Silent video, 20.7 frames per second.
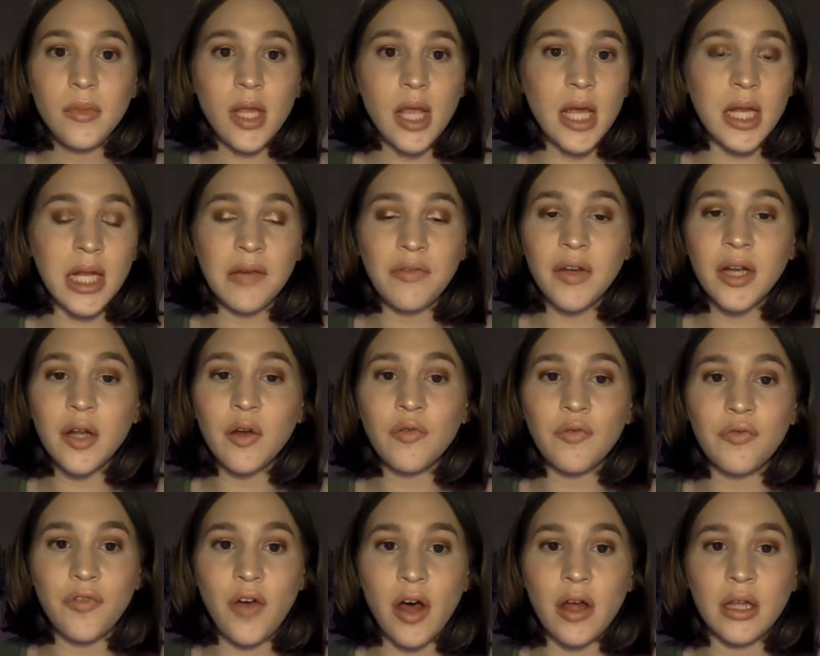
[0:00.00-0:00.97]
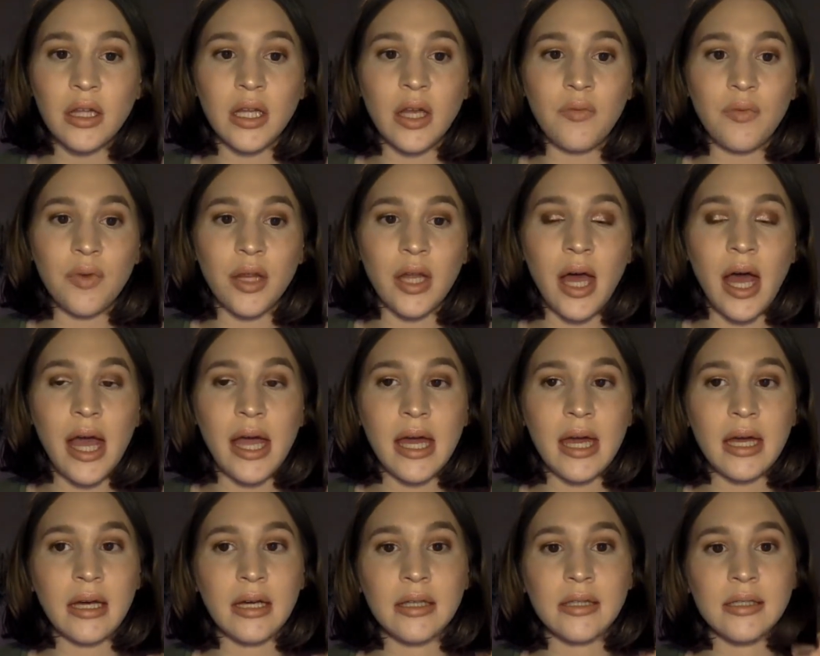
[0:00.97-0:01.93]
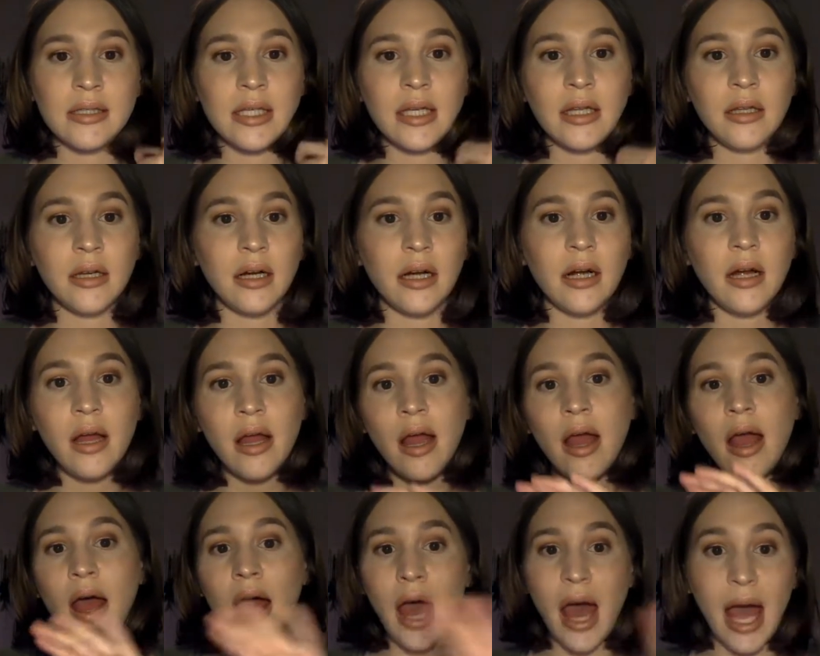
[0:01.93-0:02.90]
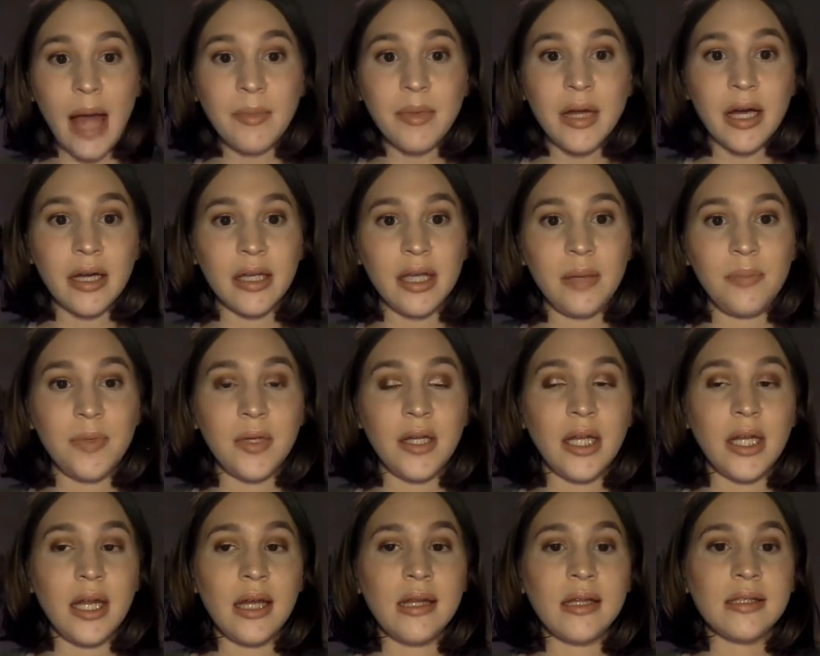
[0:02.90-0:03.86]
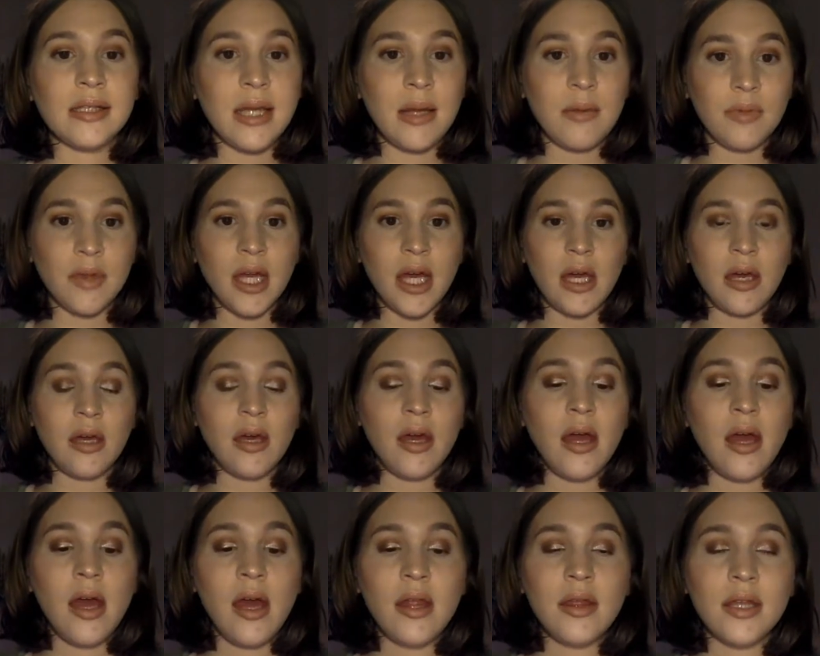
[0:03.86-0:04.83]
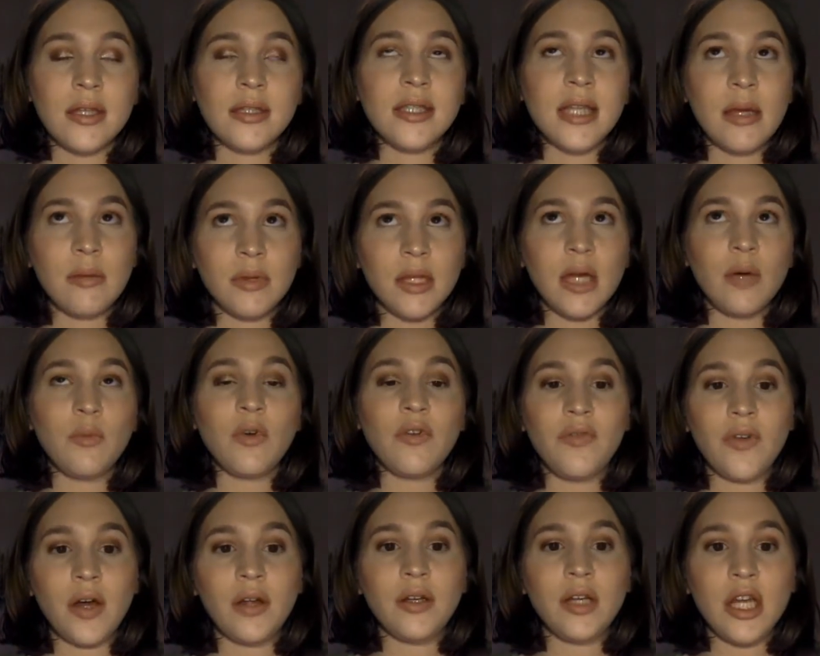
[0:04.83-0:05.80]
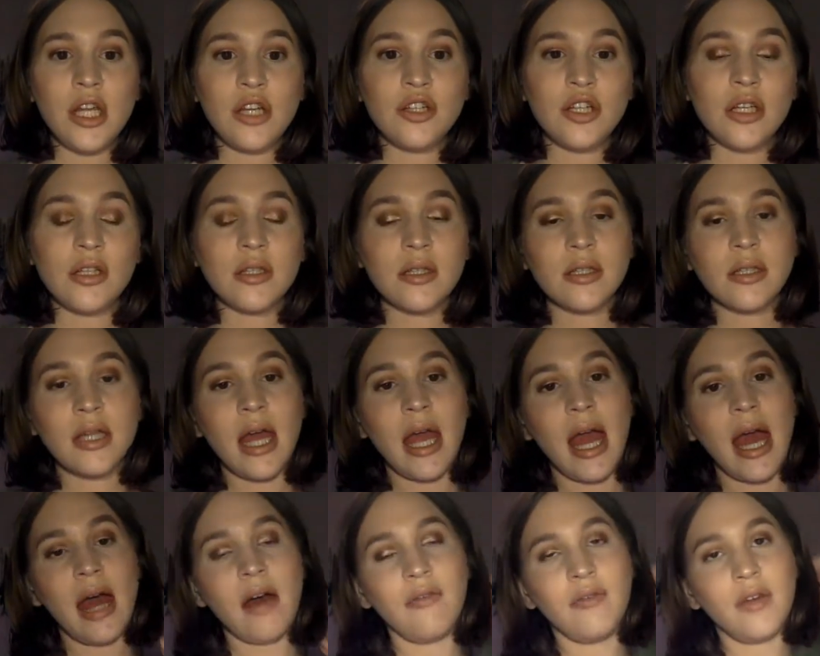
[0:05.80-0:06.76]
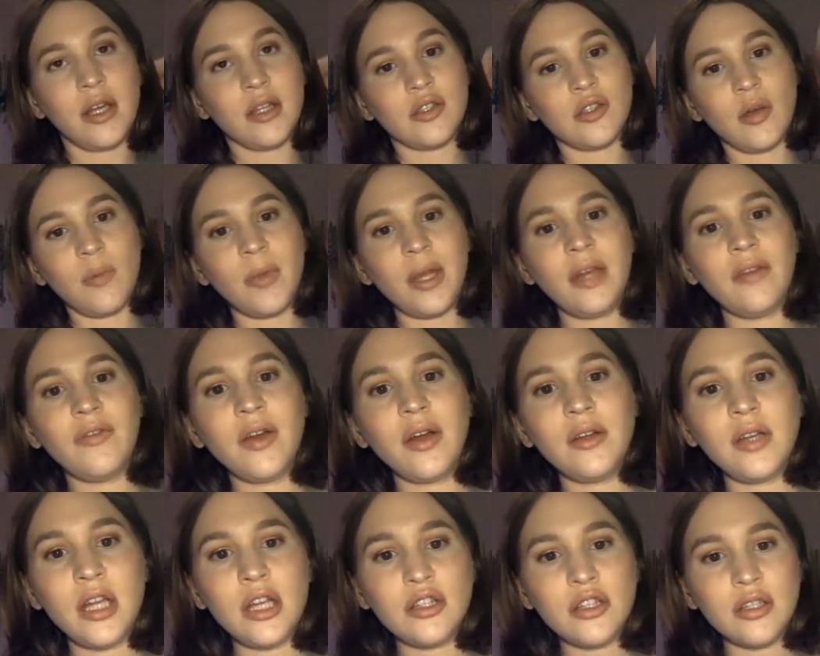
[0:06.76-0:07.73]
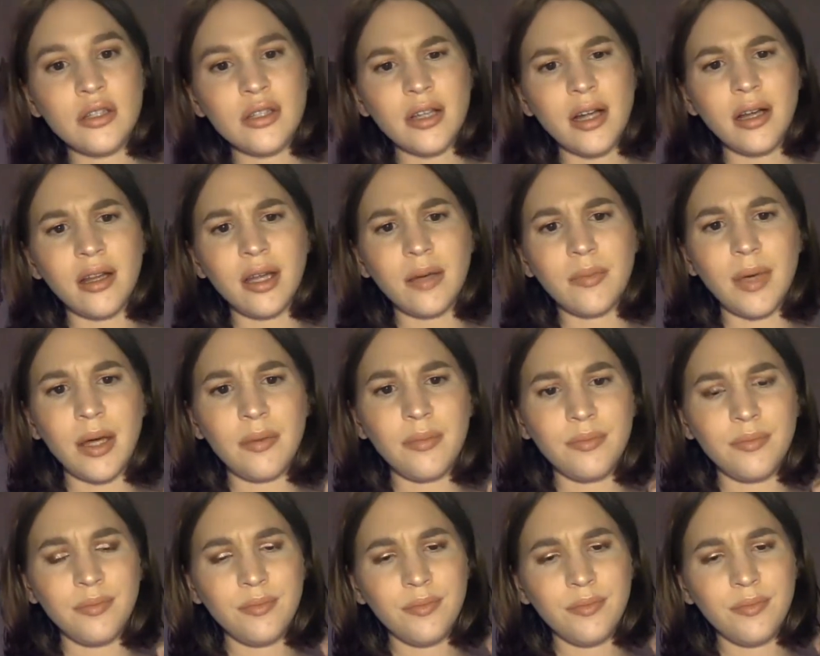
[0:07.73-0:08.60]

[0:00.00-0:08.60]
and if I don't fall in love with a high-end concealer, I'm not keeping it. And the same thing with foundations, because I have like so many foundations. Sorry, like my